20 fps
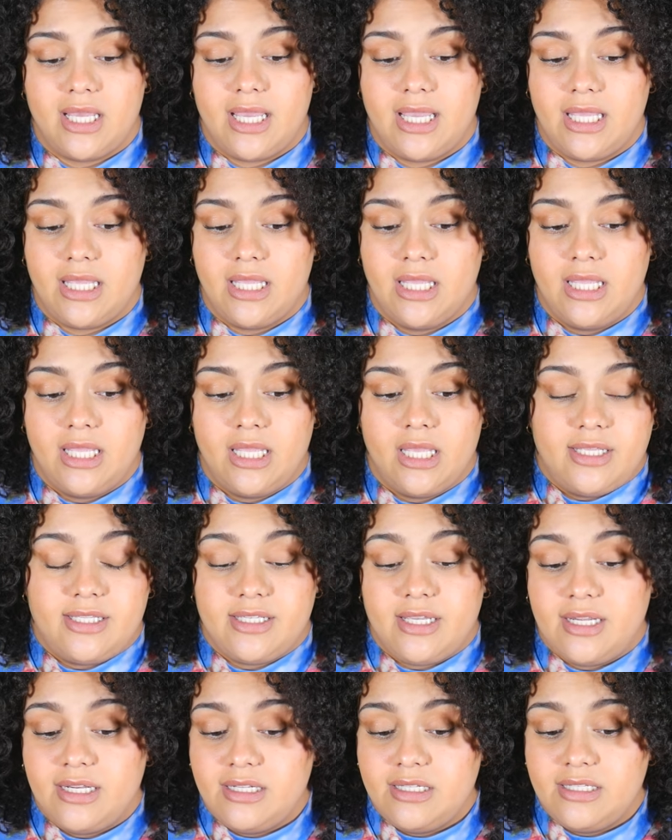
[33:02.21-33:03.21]
Like,
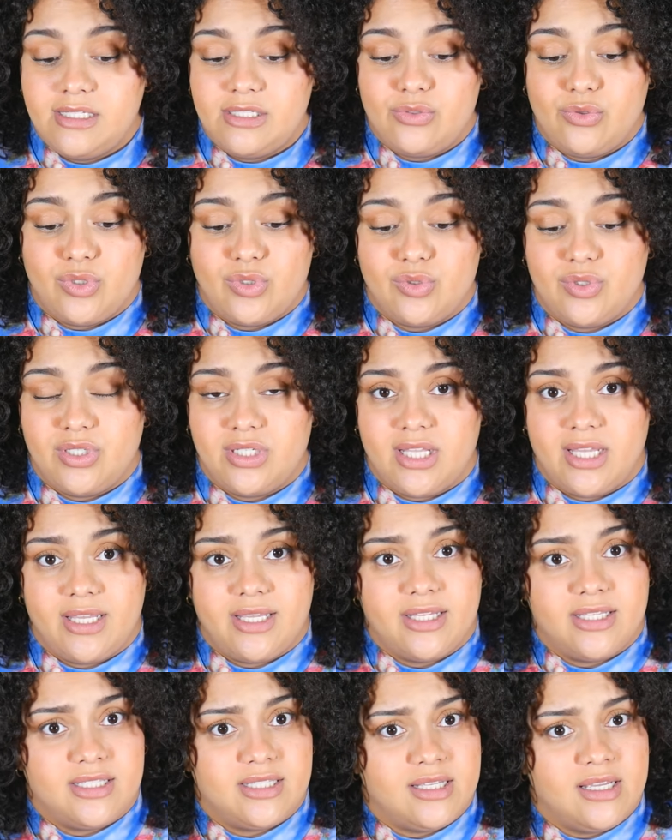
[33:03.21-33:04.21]
it's kind of these stories where you're
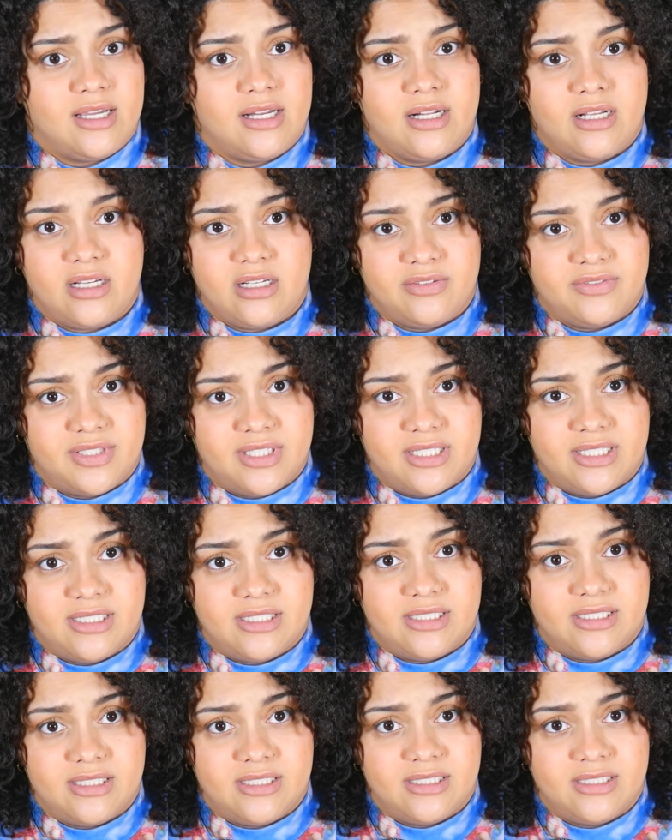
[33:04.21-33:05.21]
like, it's kind of
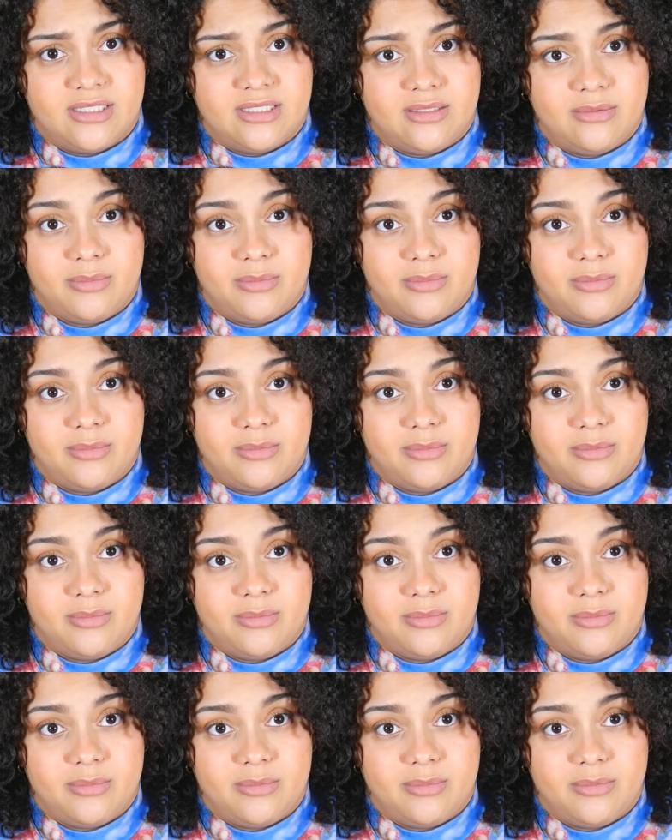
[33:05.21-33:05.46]
obvious.